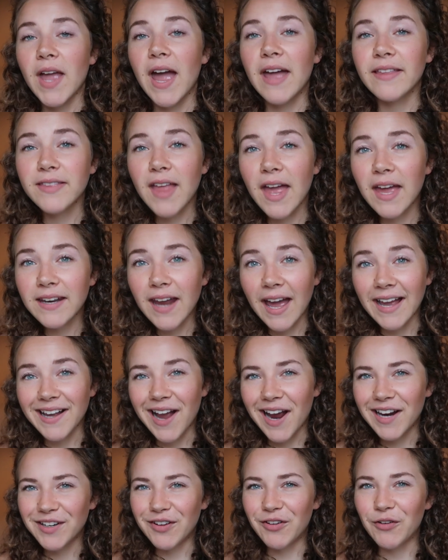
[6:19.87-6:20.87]
and then I
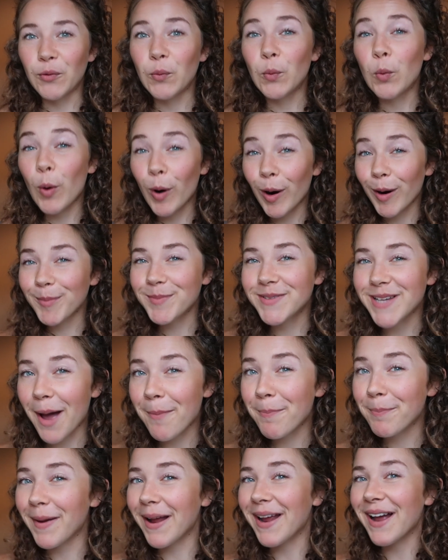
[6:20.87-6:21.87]
kind of warmed
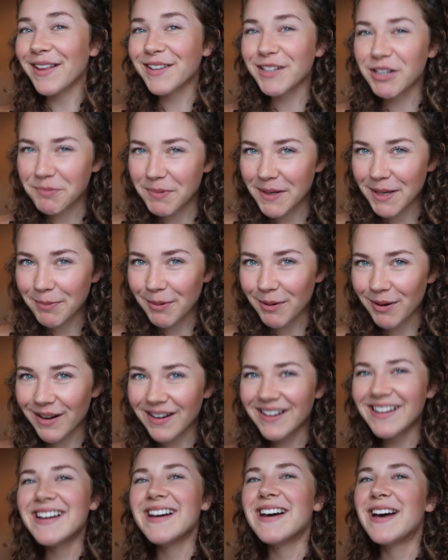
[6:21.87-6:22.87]
up my other
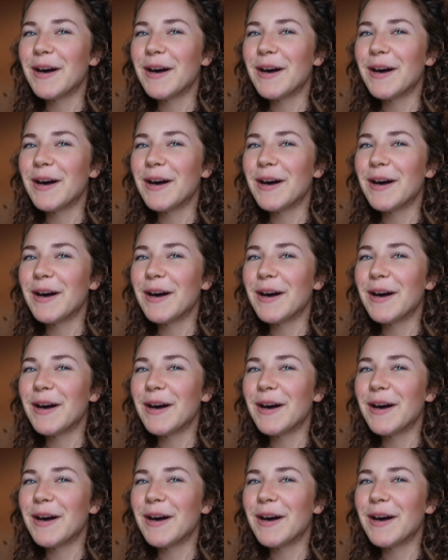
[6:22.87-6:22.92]
people